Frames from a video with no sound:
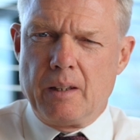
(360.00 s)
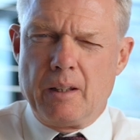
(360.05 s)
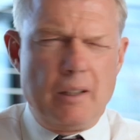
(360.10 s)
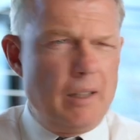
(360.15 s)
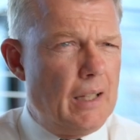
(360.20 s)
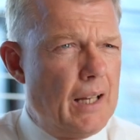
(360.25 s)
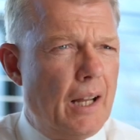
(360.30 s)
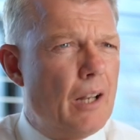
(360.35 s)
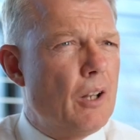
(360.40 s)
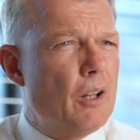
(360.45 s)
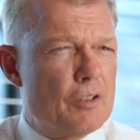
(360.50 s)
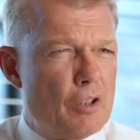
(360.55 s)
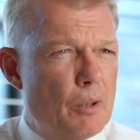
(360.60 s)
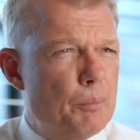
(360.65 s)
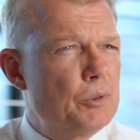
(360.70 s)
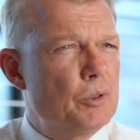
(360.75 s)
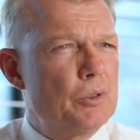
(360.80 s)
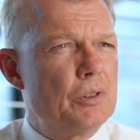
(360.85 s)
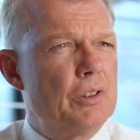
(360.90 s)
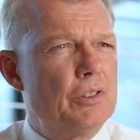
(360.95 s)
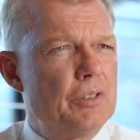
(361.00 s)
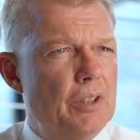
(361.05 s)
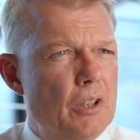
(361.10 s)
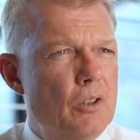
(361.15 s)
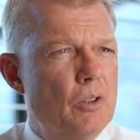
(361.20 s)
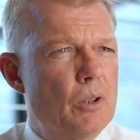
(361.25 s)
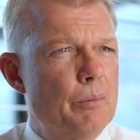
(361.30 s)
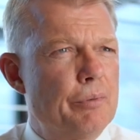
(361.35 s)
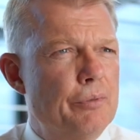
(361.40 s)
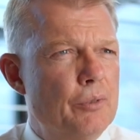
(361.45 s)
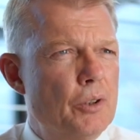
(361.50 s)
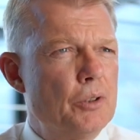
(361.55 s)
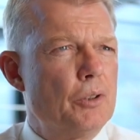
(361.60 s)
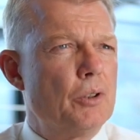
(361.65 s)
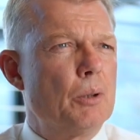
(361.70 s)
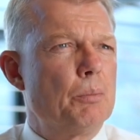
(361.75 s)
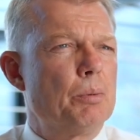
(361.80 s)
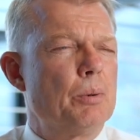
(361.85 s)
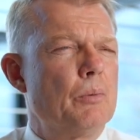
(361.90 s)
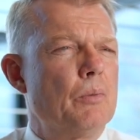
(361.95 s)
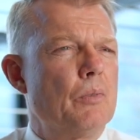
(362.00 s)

yeah, lots of opportunities in Europe for Europe.